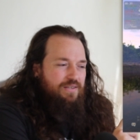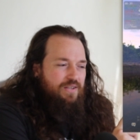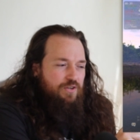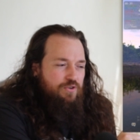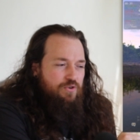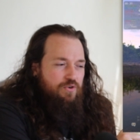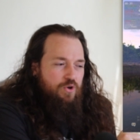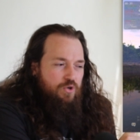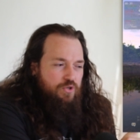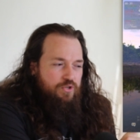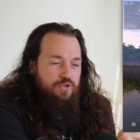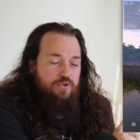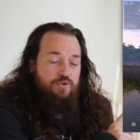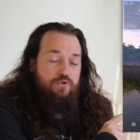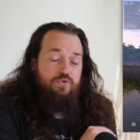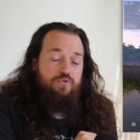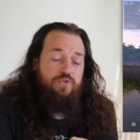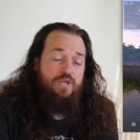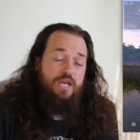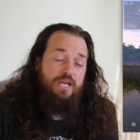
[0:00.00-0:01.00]
did not
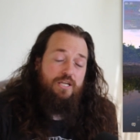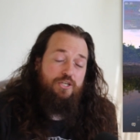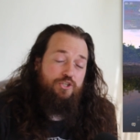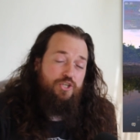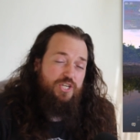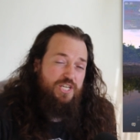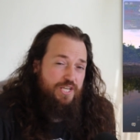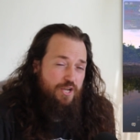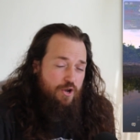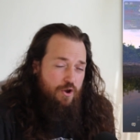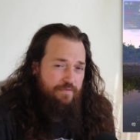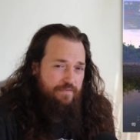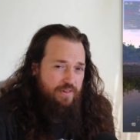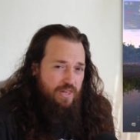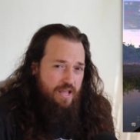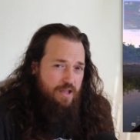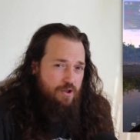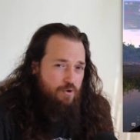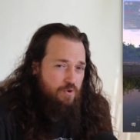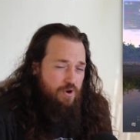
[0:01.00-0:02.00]
use
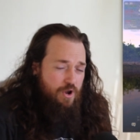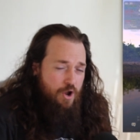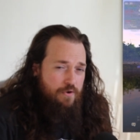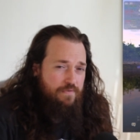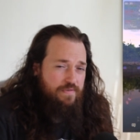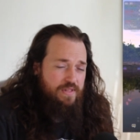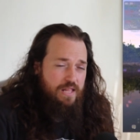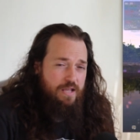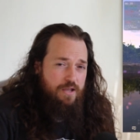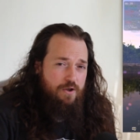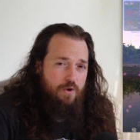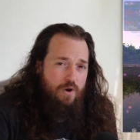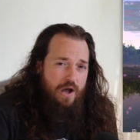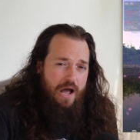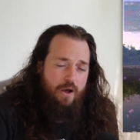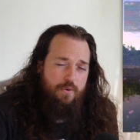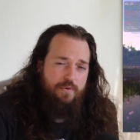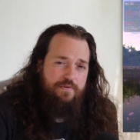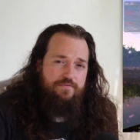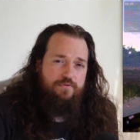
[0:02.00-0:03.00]
GOverlay or GOverlay or
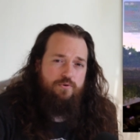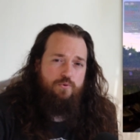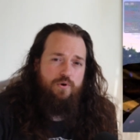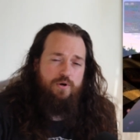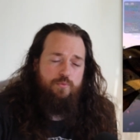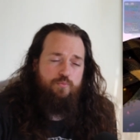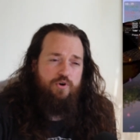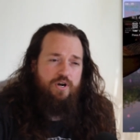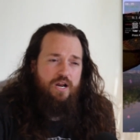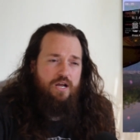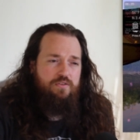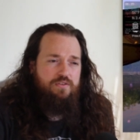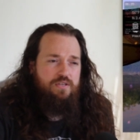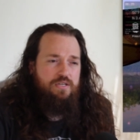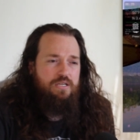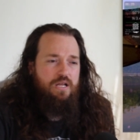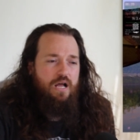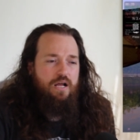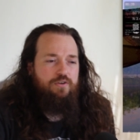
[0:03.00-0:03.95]
however you want to pronounce it.